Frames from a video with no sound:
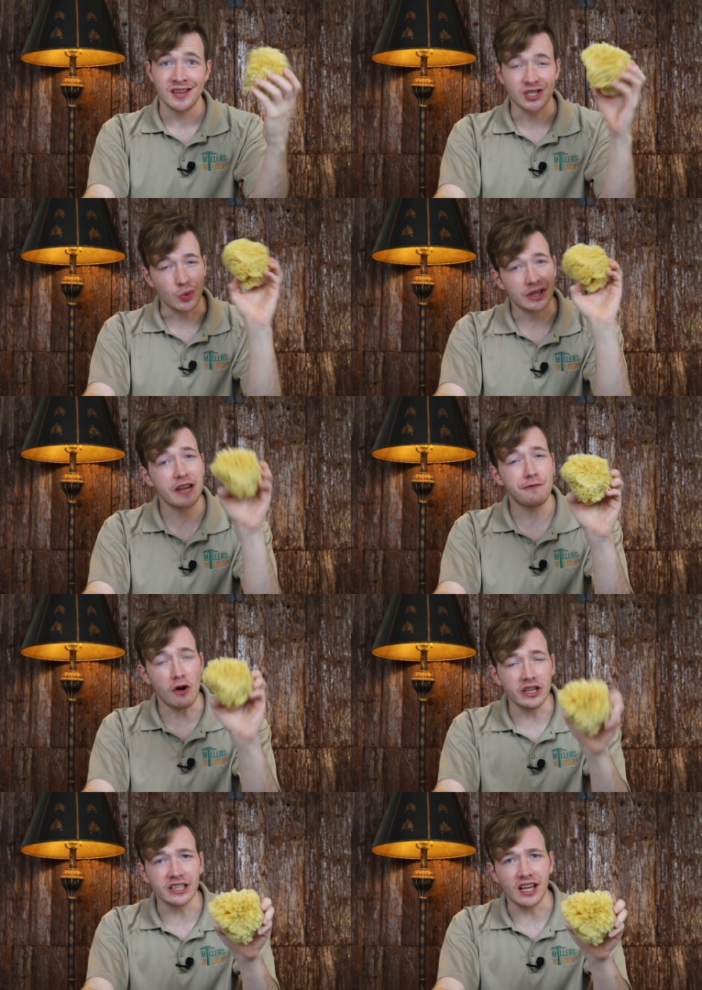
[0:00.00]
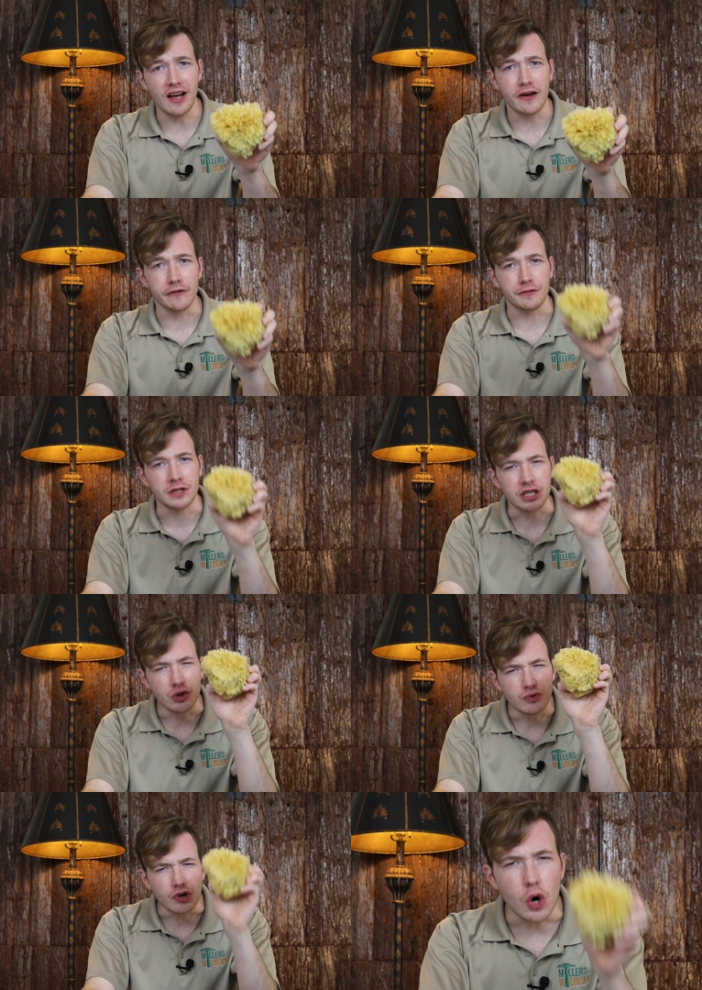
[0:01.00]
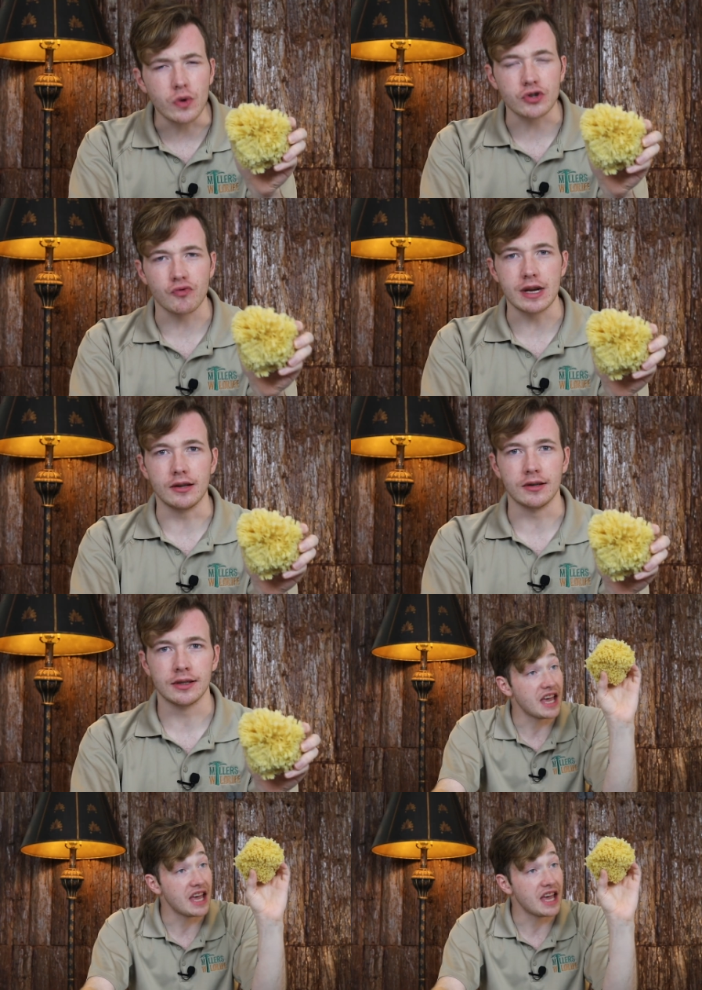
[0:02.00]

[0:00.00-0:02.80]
So when they fall in love, you know it's real.